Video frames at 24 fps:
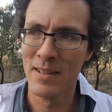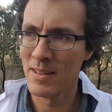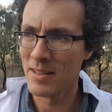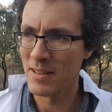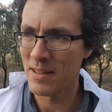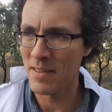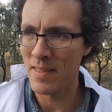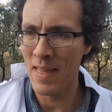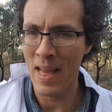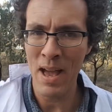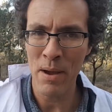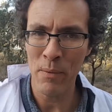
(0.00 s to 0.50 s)
So
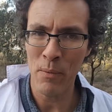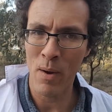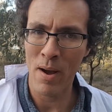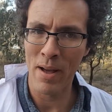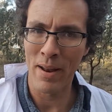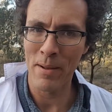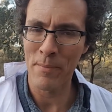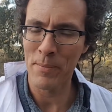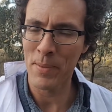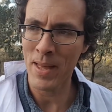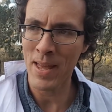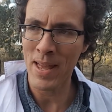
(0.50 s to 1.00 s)
that one
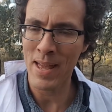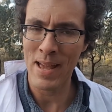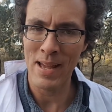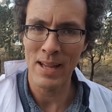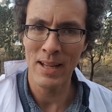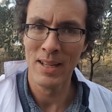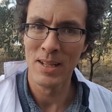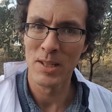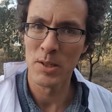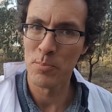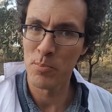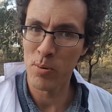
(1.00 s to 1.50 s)
up there
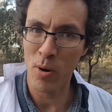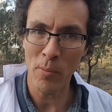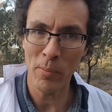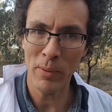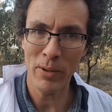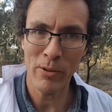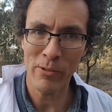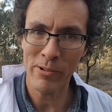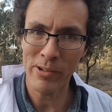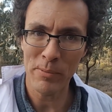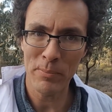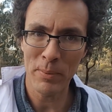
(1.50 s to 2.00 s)
probably
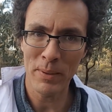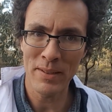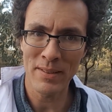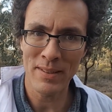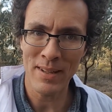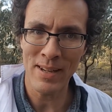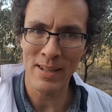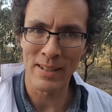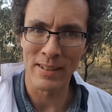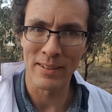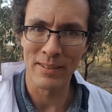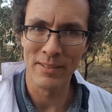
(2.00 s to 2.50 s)
already been
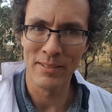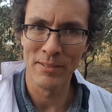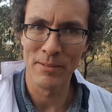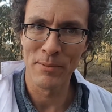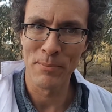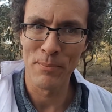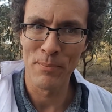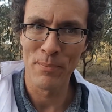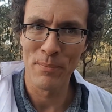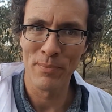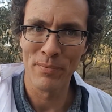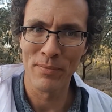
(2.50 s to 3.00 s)
dug
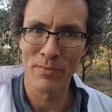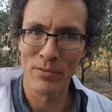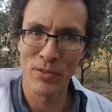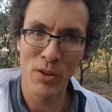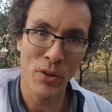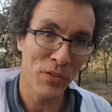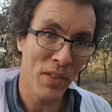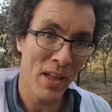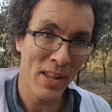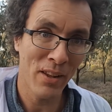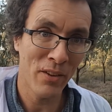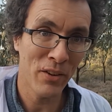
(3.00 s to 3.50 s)

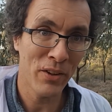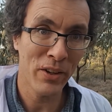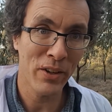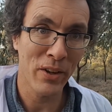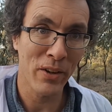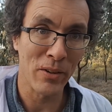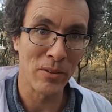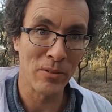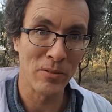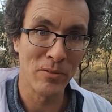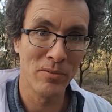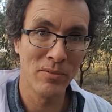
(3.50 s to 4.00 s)
not that long
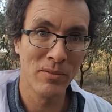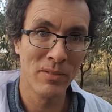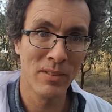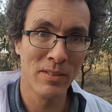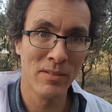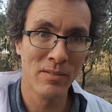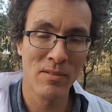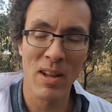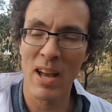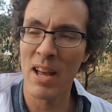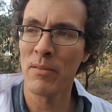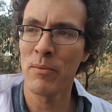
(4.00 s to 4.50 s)
ago.
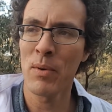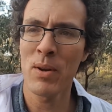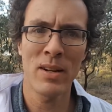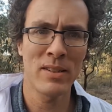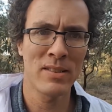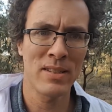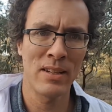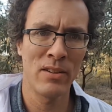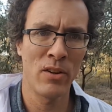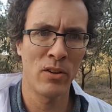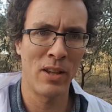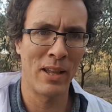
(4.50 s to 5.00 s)
And when I
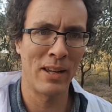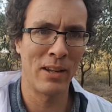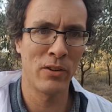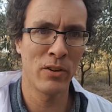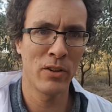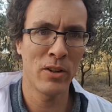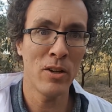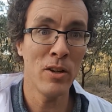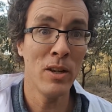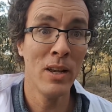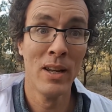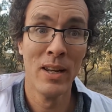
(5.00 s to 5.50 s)
say not that long
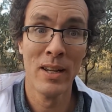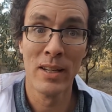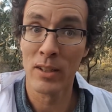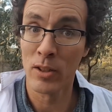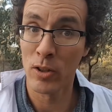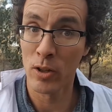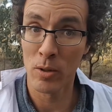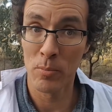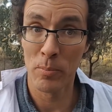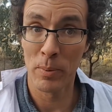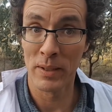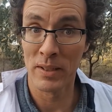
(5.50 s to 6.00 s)
ago,
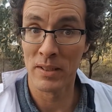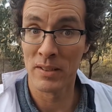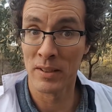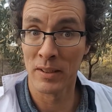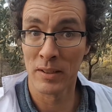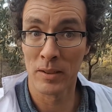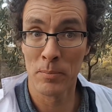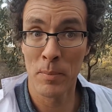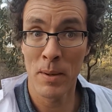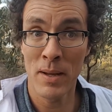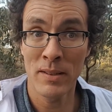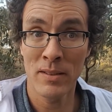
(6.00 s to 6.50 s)
could have been
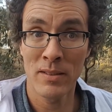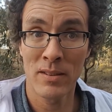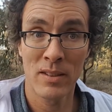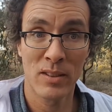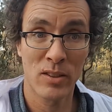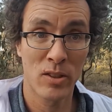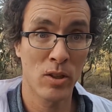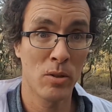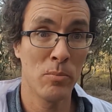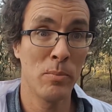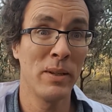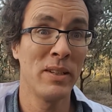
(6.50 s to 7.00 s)
6 months,
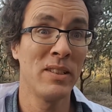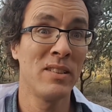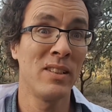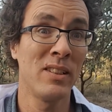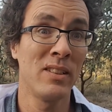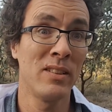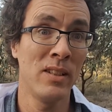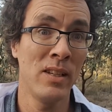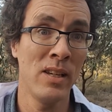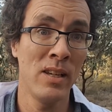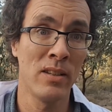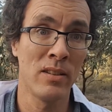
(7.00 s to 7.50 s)
could have been
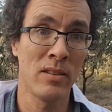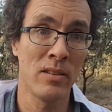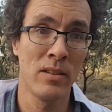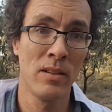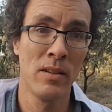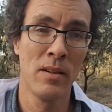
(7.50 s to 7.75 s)
6 years.